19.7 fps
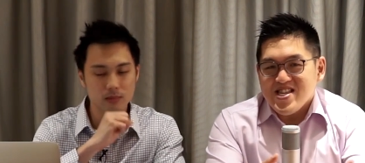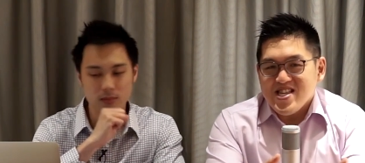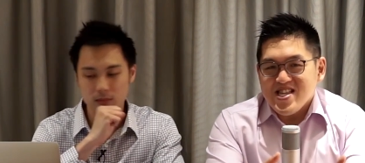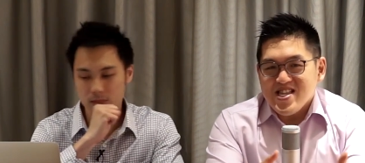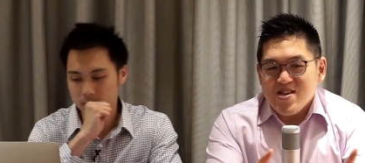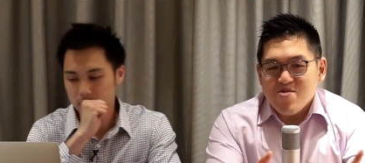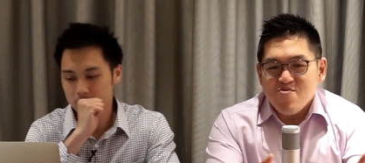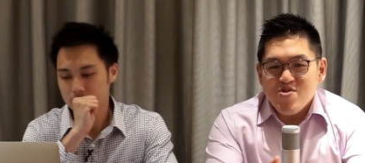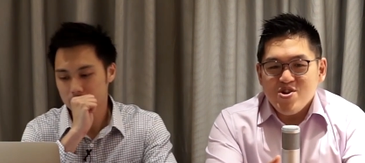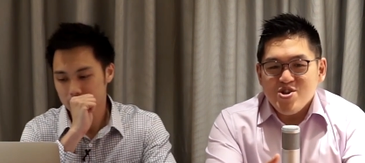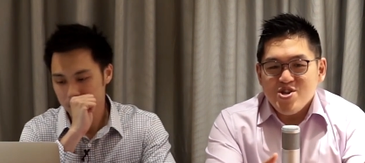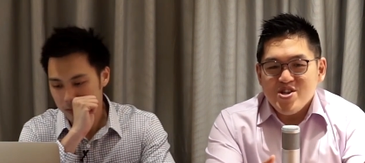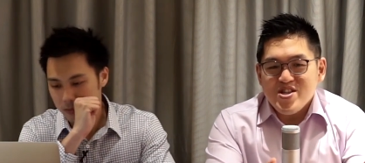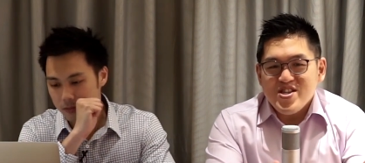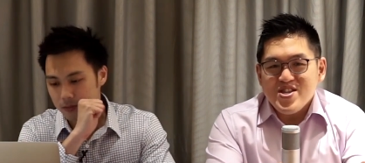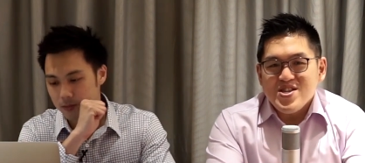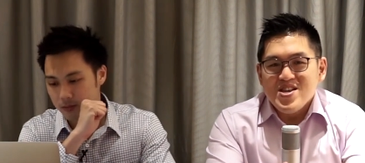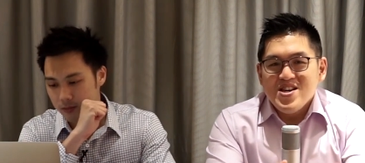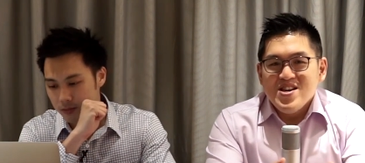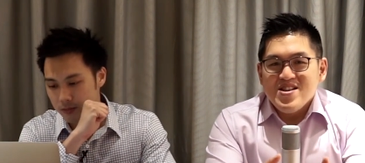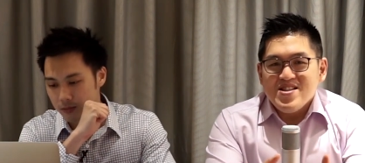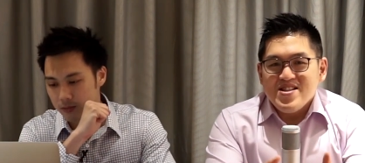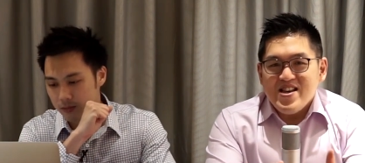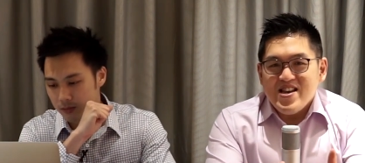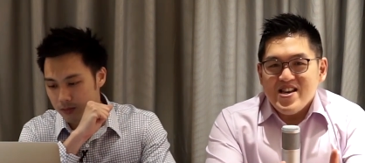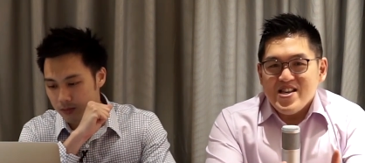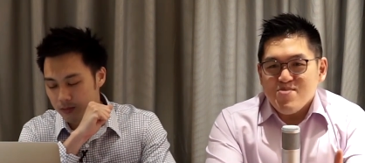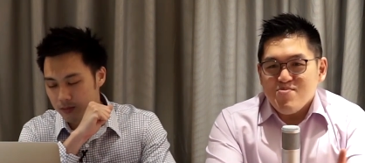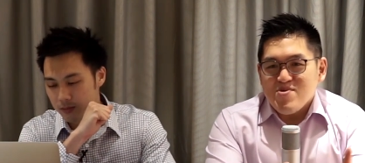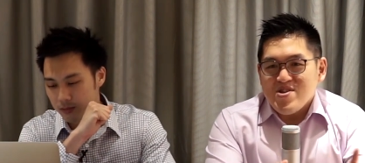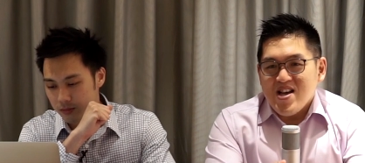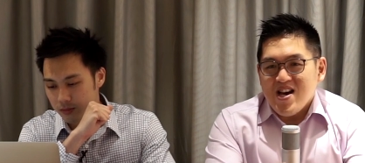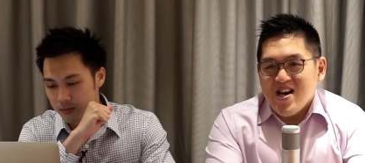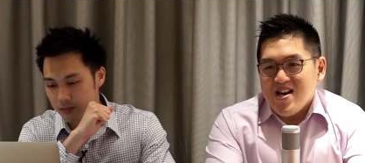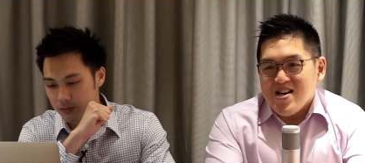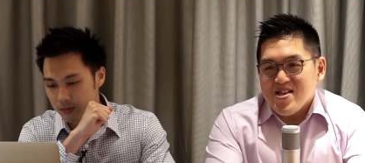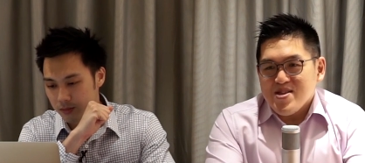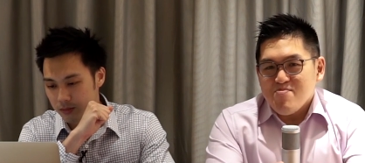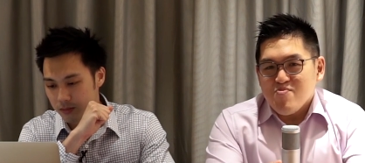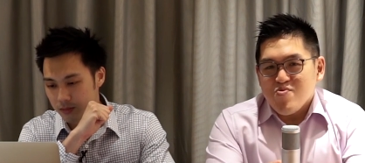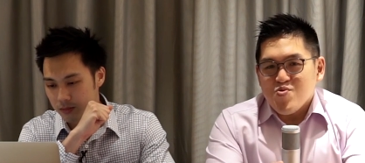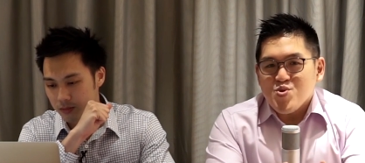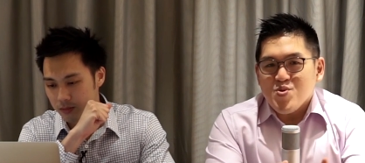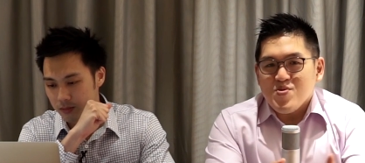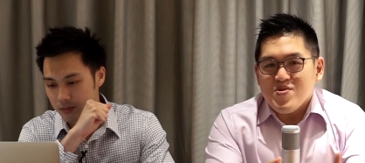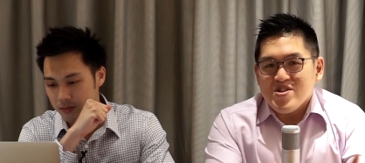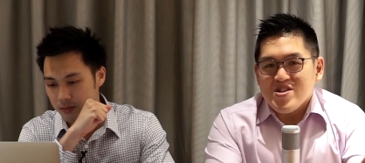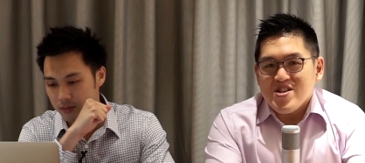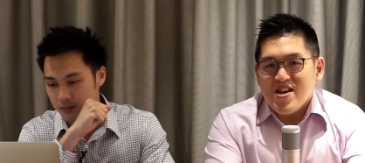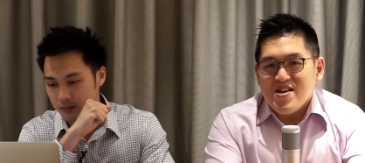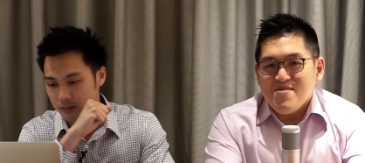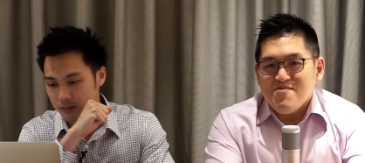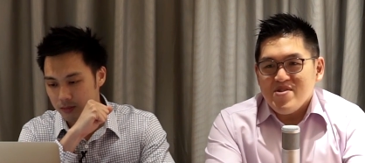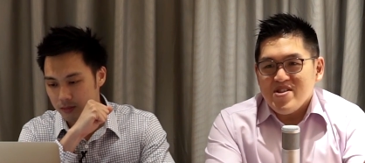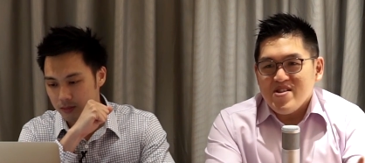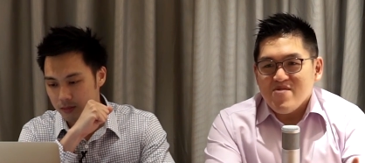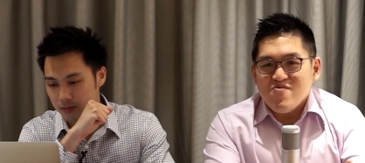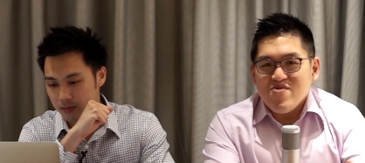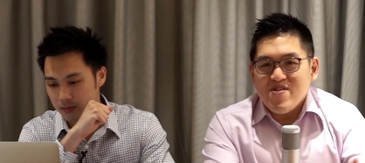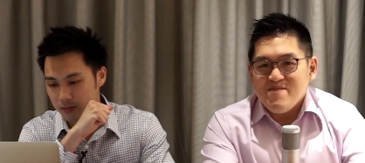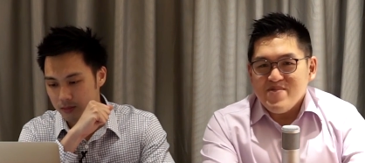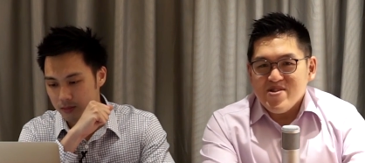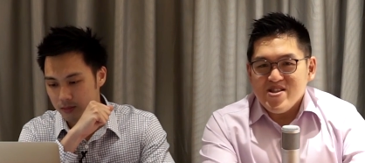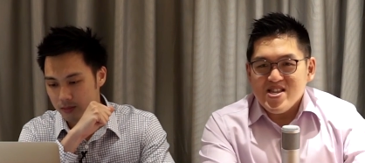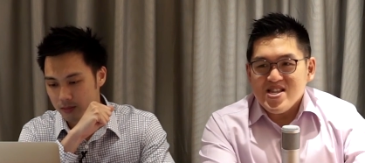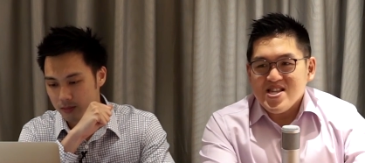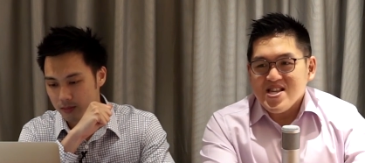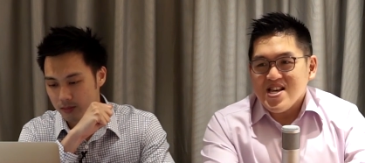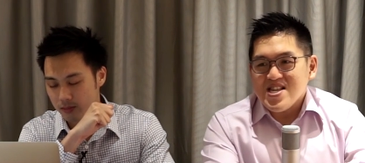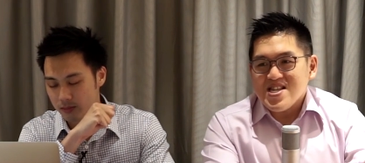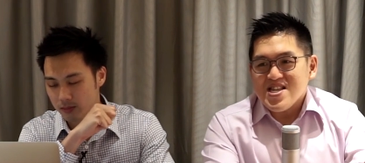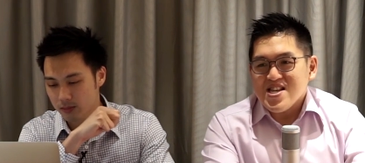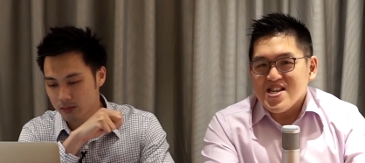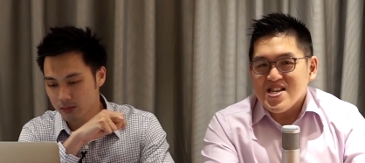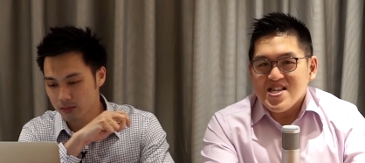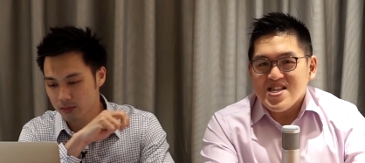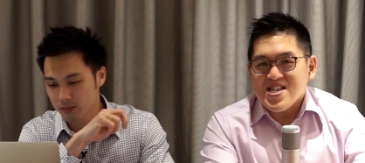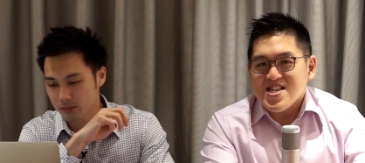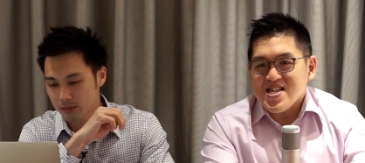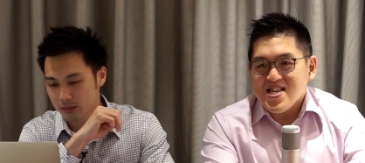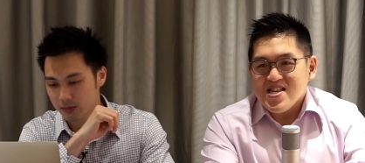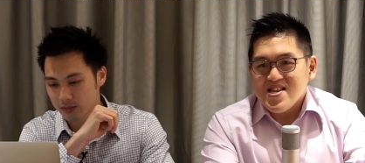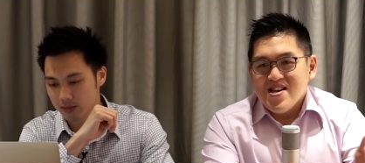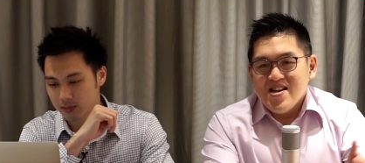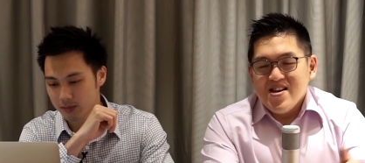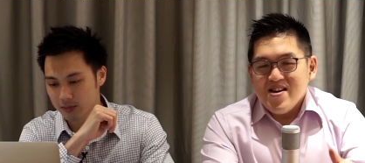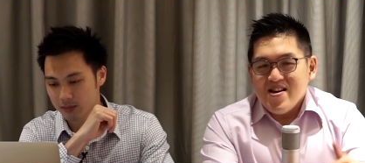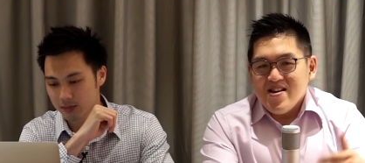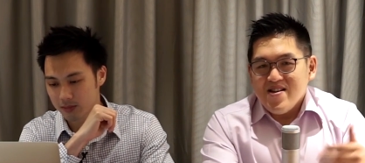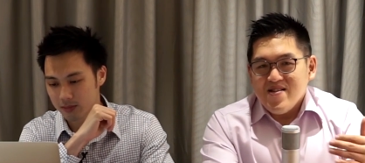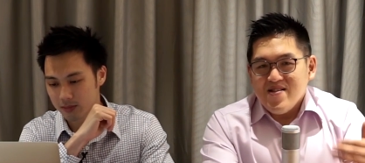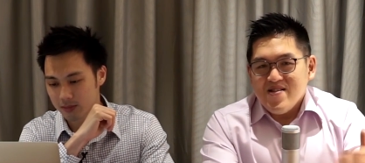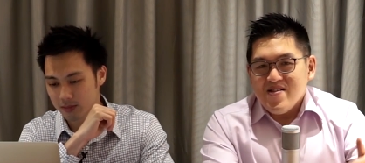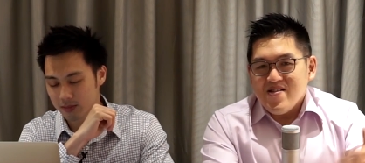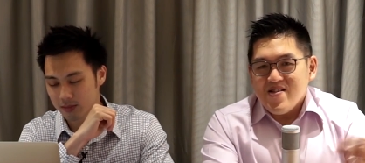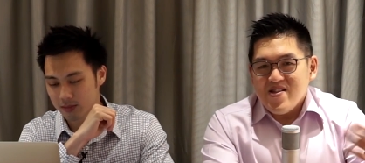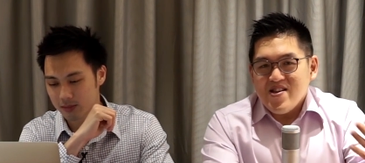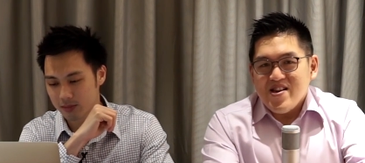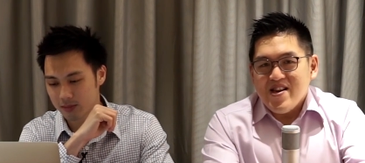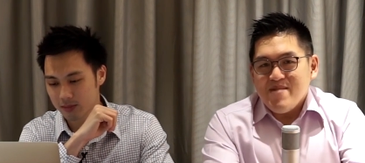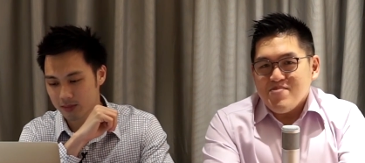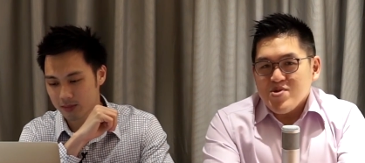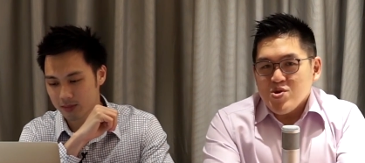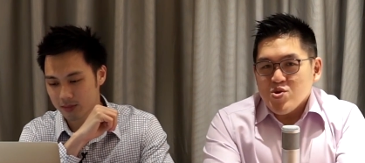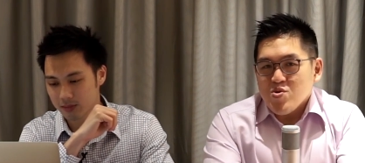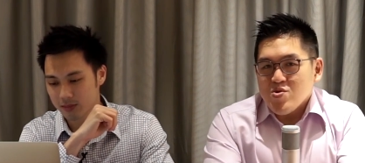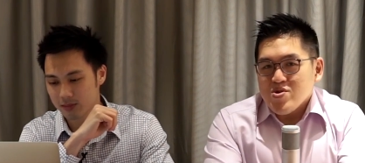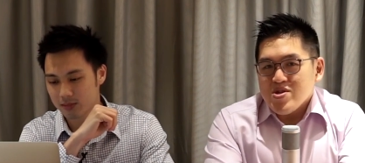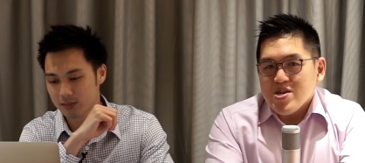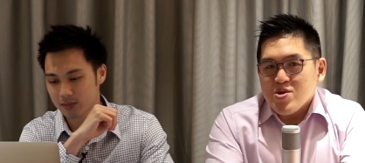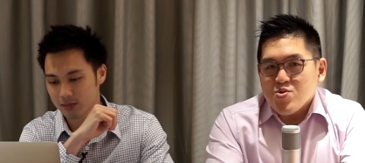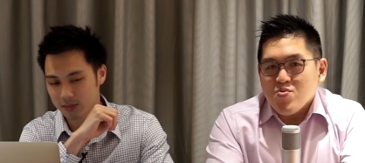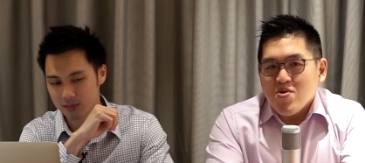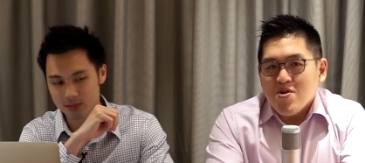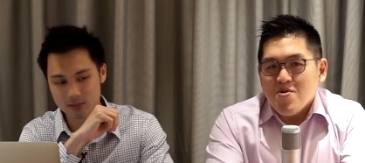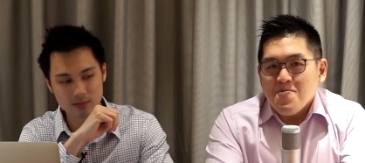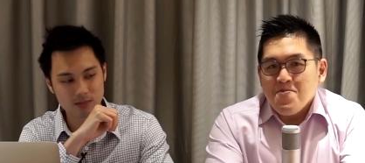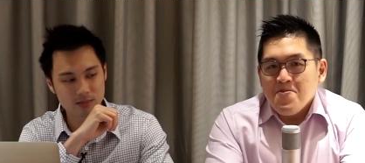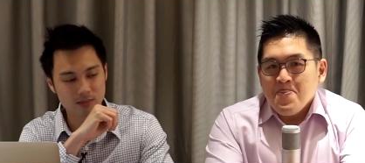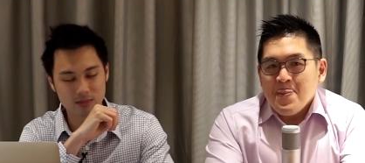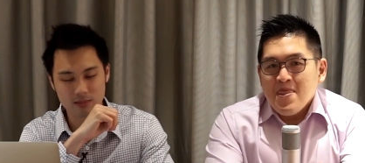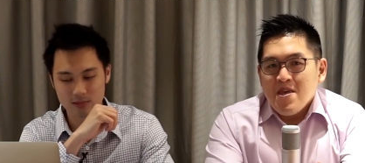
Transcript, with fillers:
Speaker 1: This is a question that has been asked most of the time, and then we have been discussing it since uh, earlier episodes as well.